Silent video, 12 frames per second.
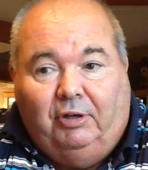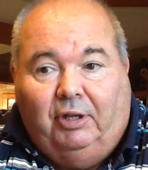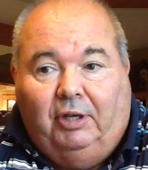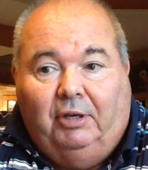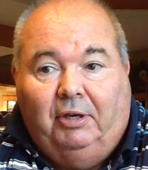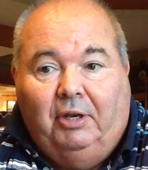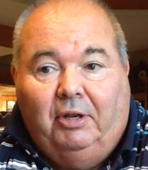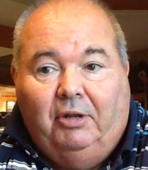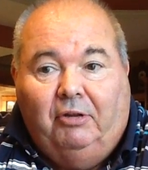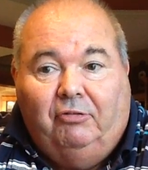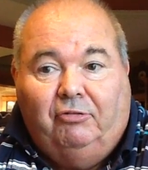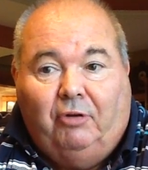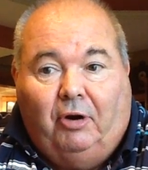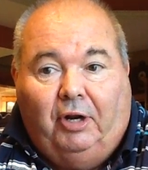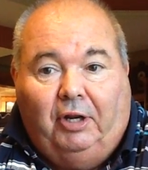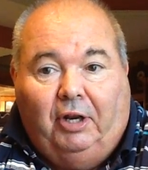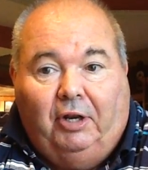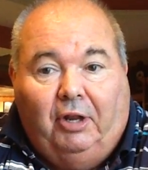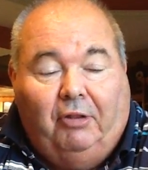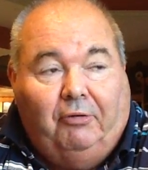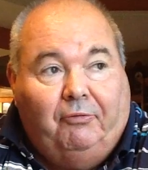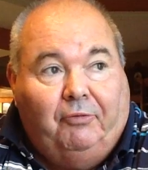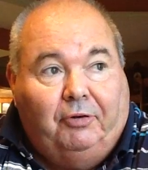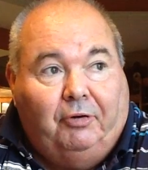in starting another
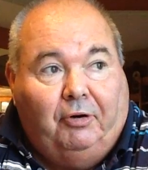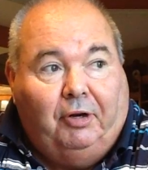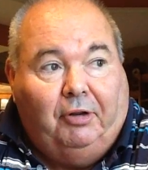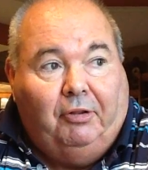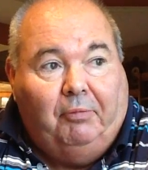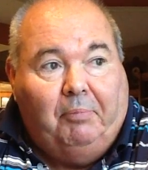fraternity,